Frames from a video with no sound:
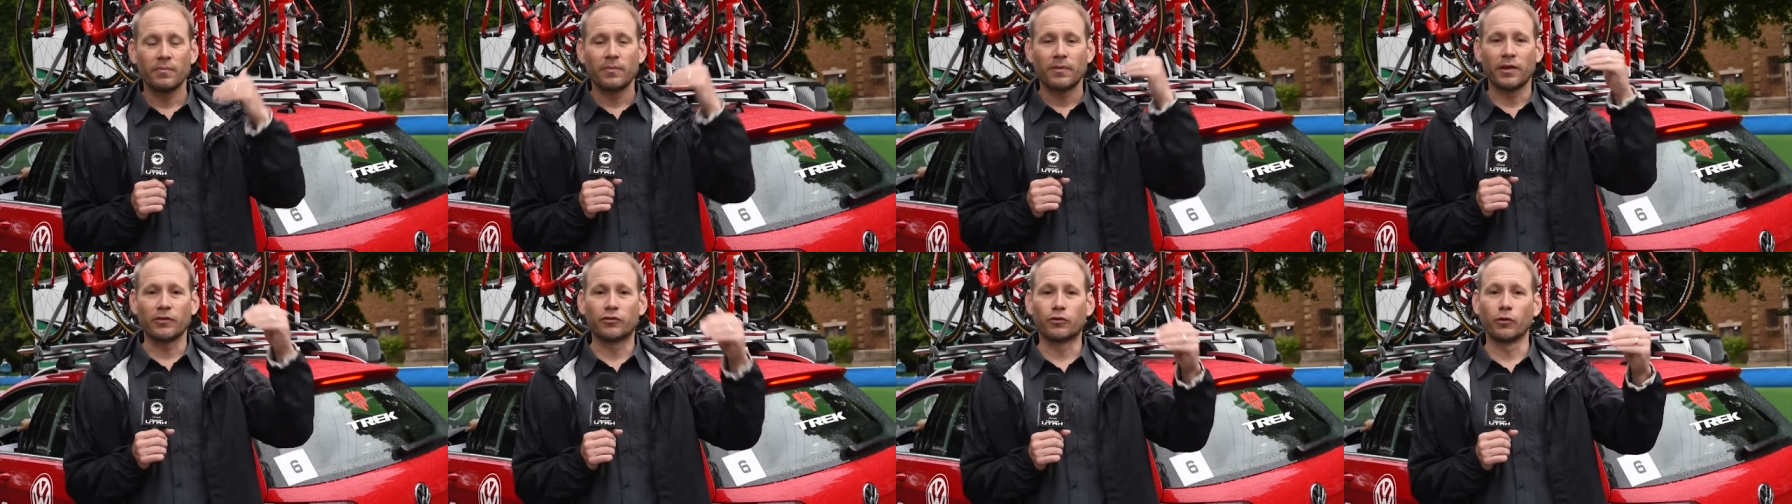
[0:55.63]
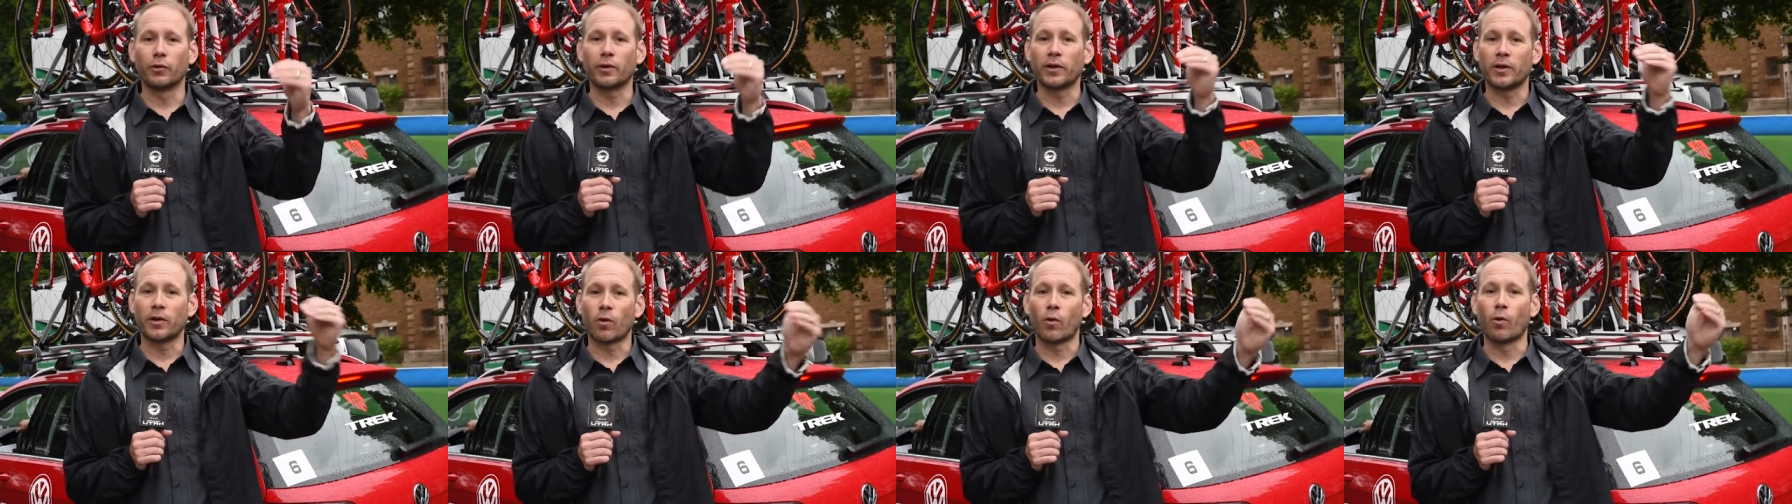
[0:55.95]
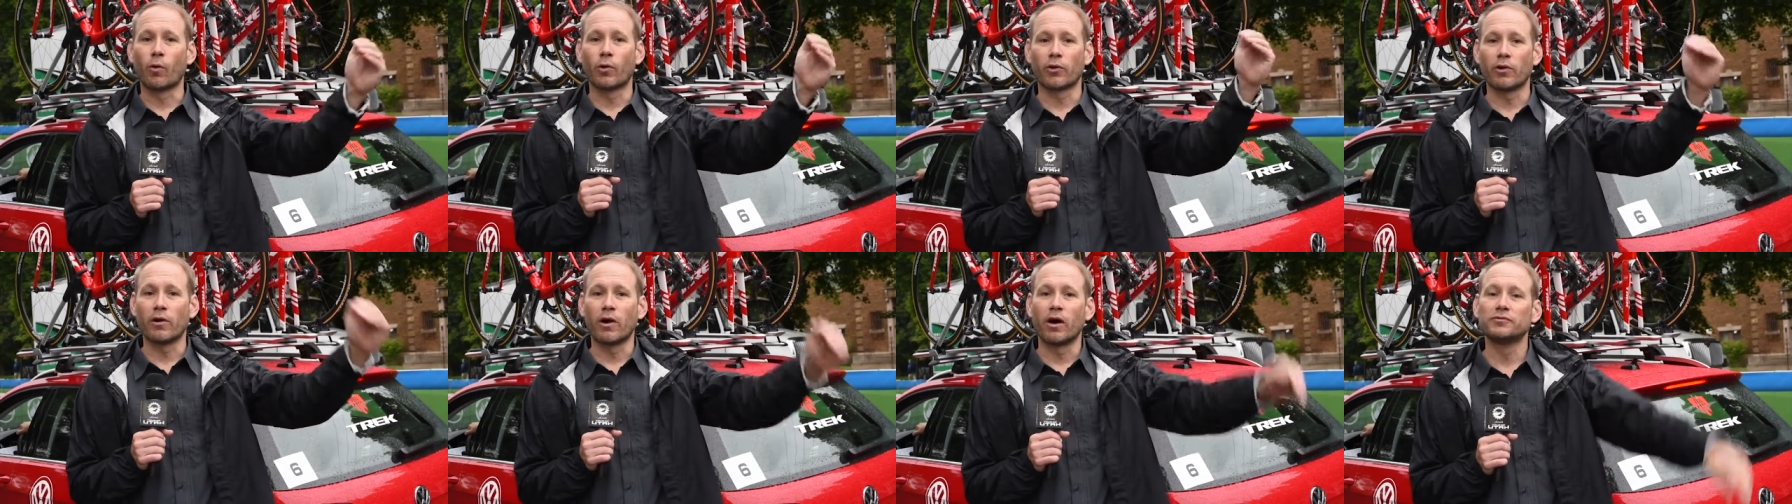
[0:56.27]
they do it in
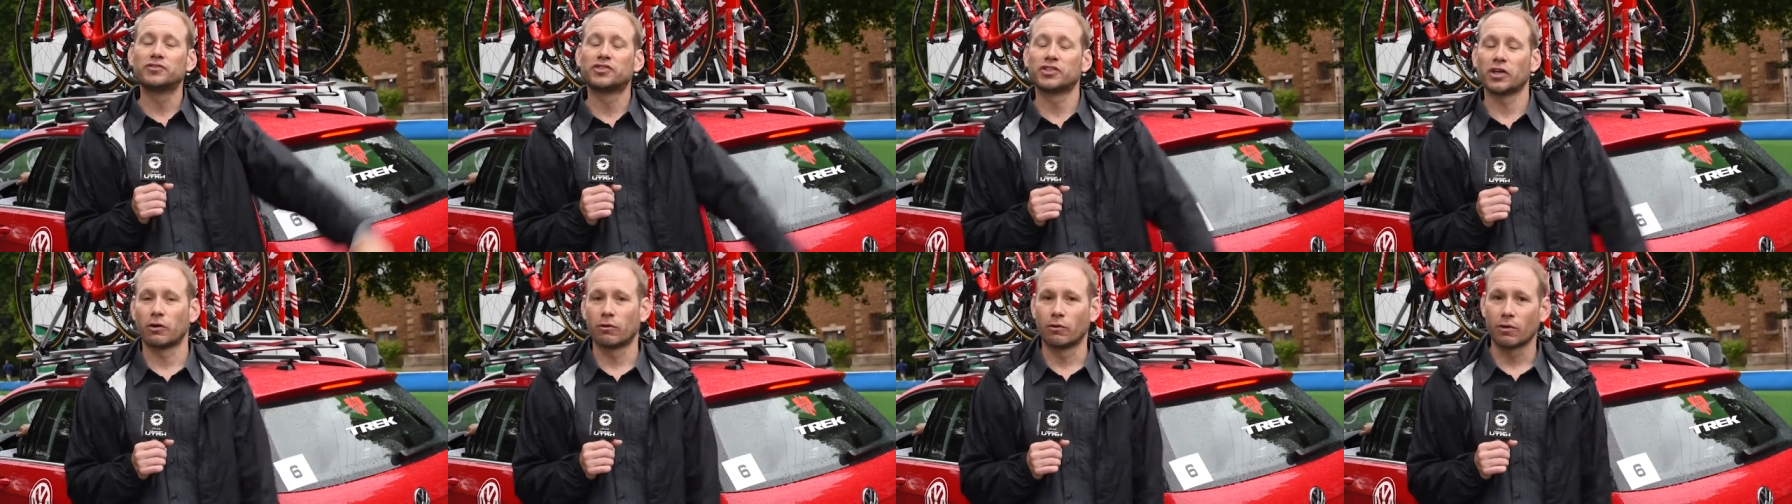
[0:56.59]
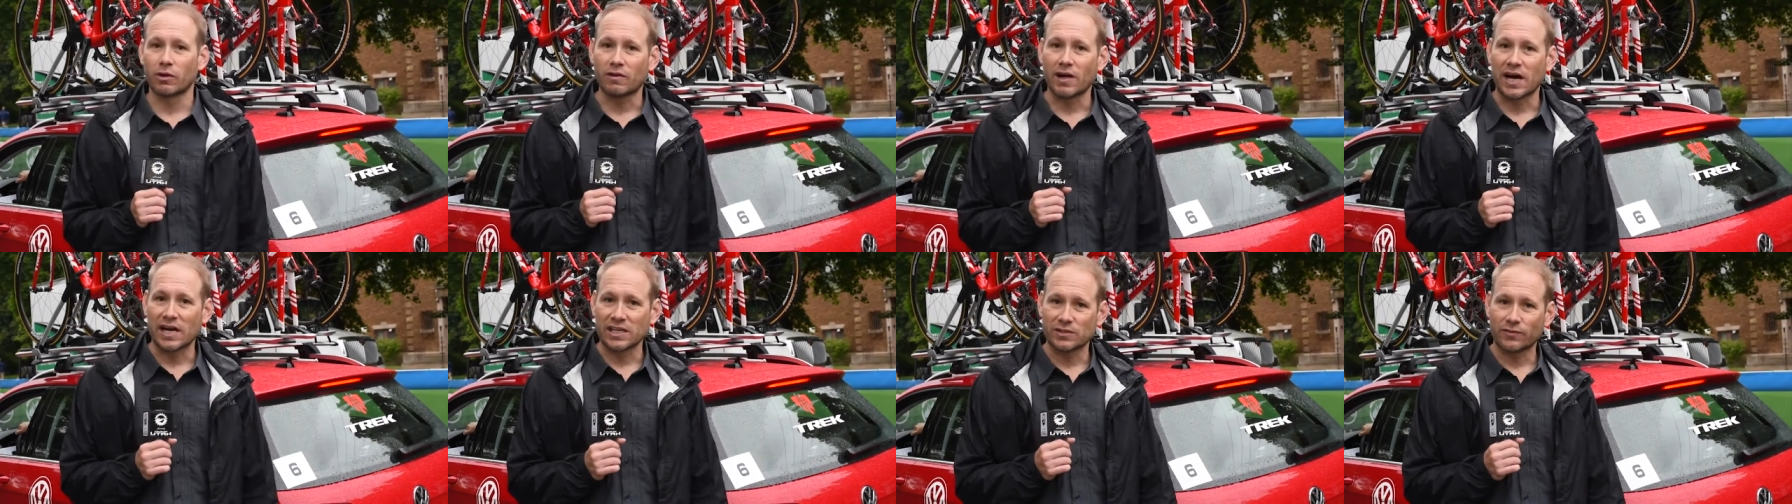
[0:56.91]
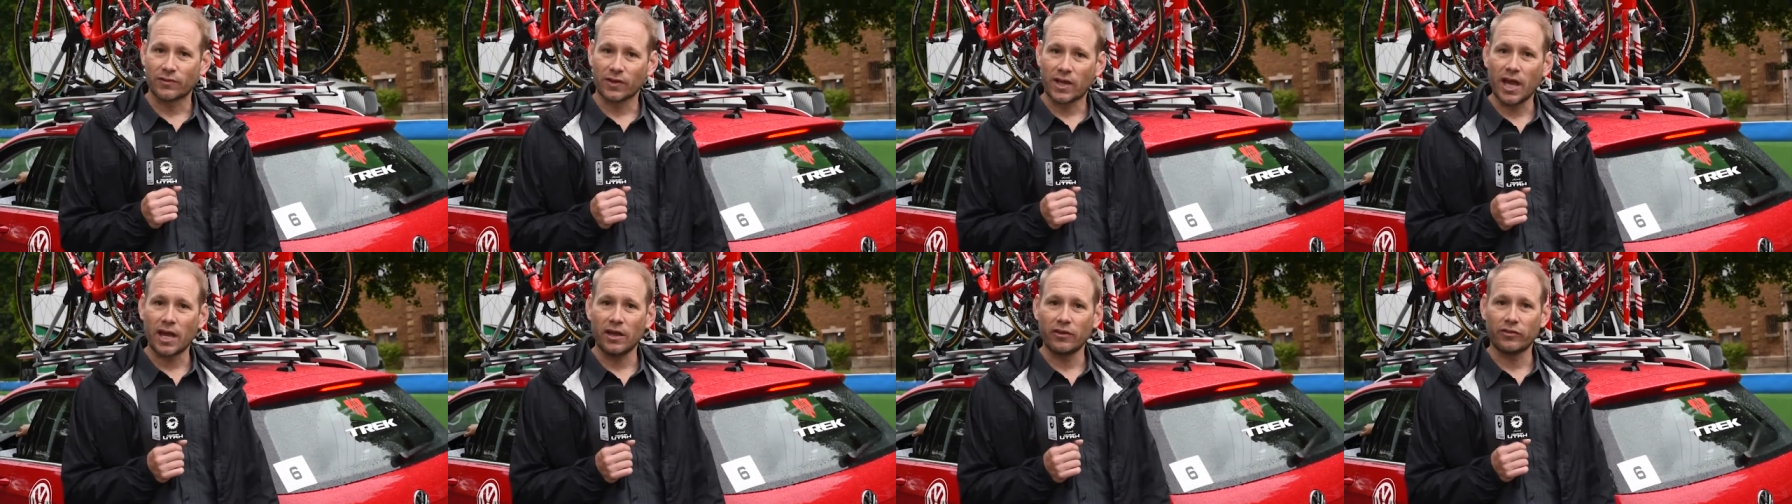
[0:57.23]
order of general
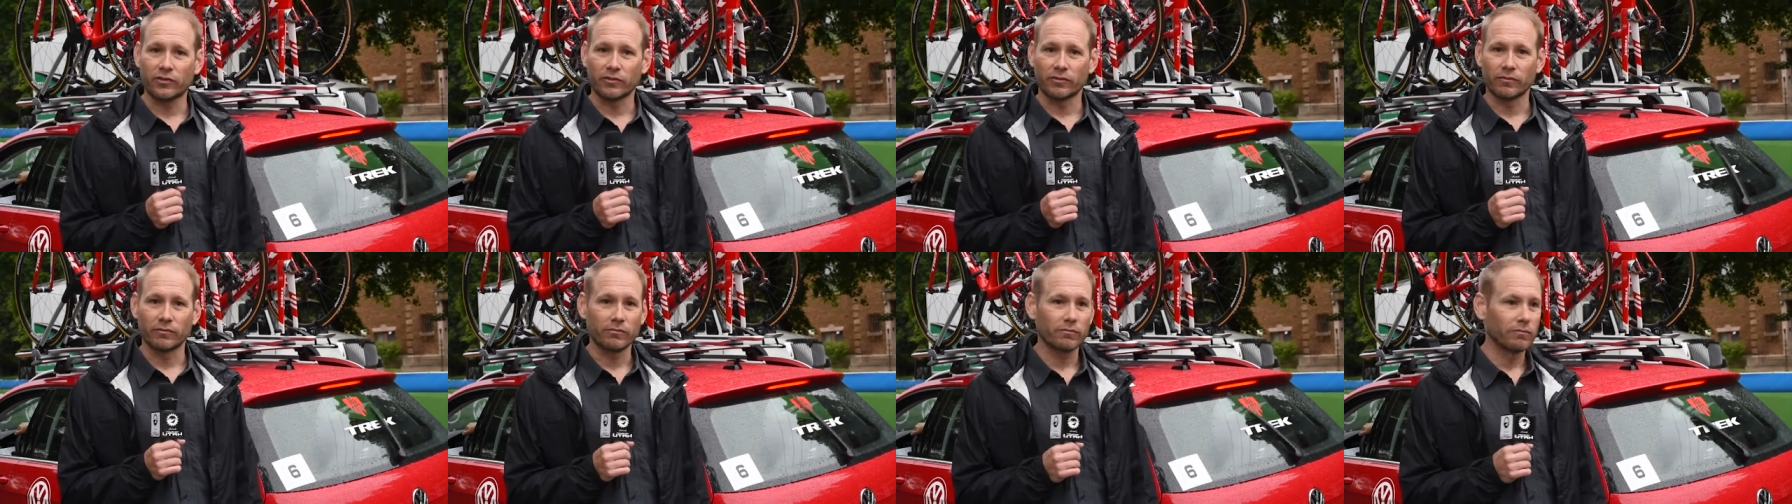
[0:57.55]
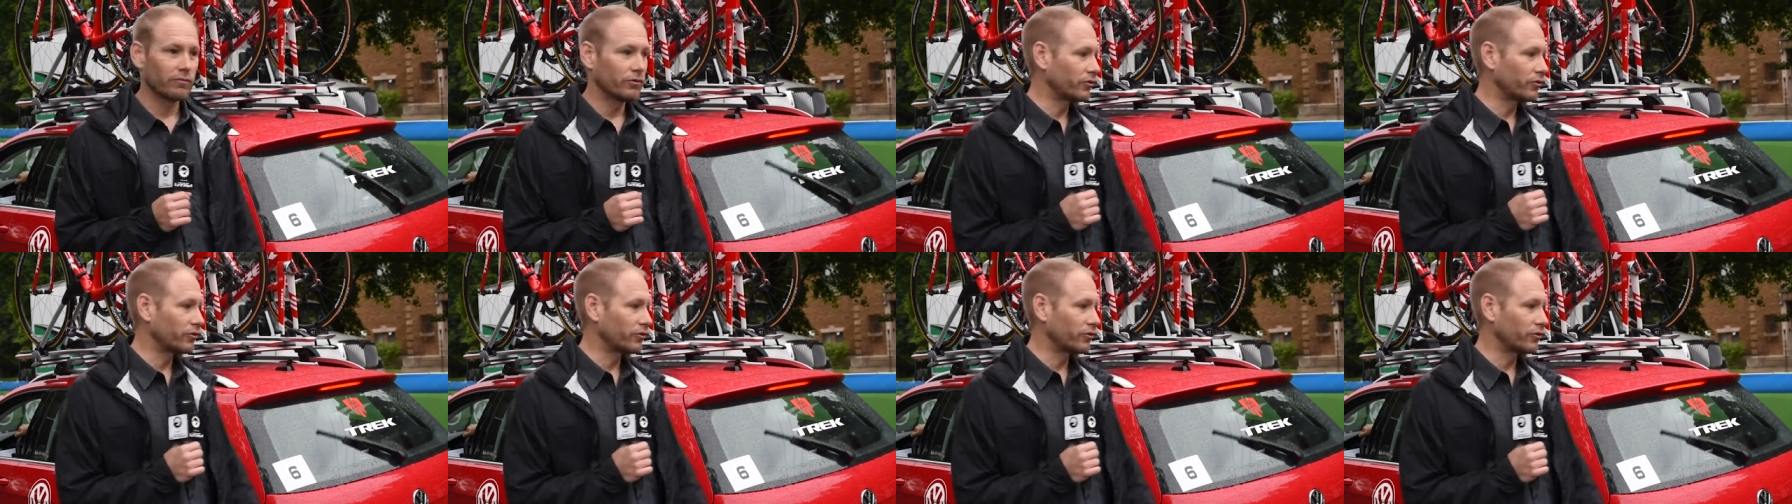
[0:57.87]
classification.